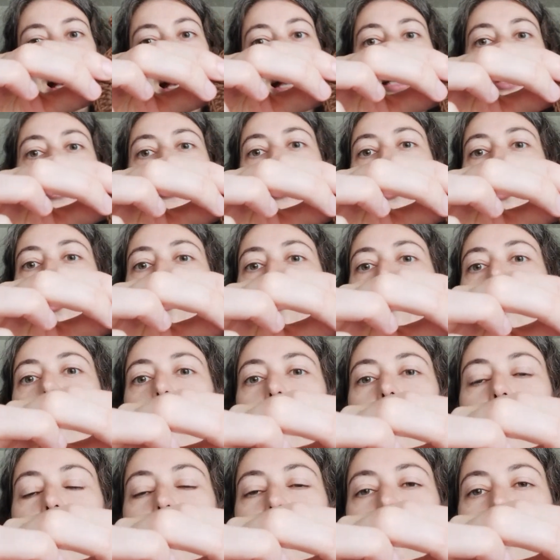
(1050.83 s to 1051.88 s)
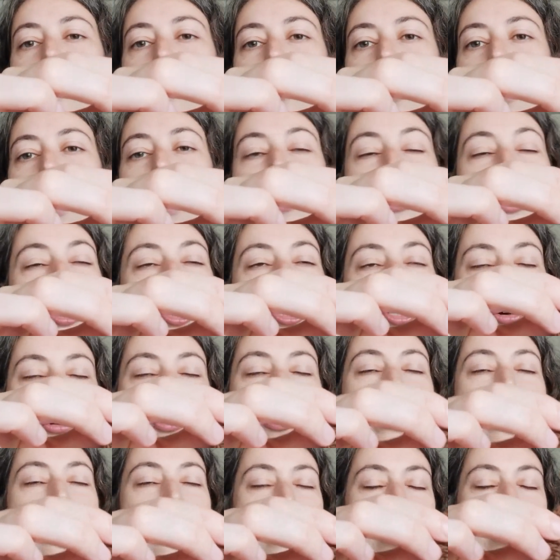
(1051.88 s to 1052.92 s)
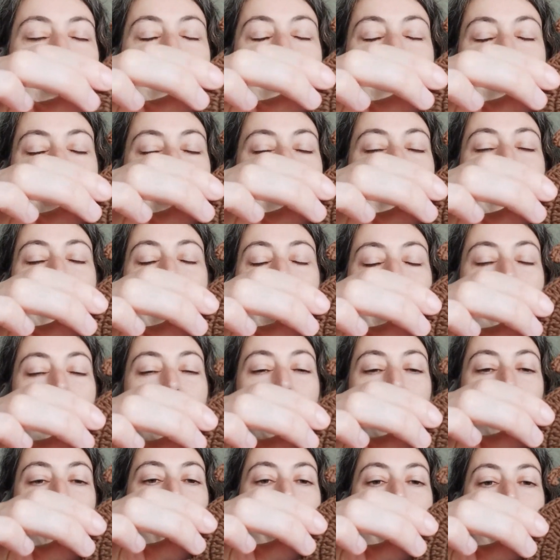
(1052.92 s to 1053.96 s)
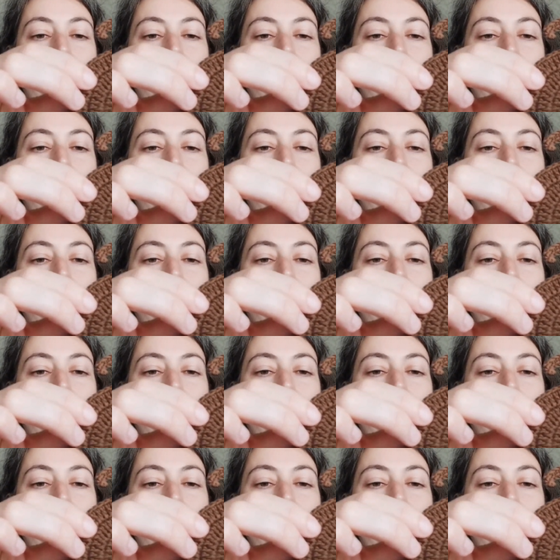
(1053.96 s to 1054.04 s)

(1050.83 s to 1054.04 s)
I just couldn't. I saw it and I, I knew I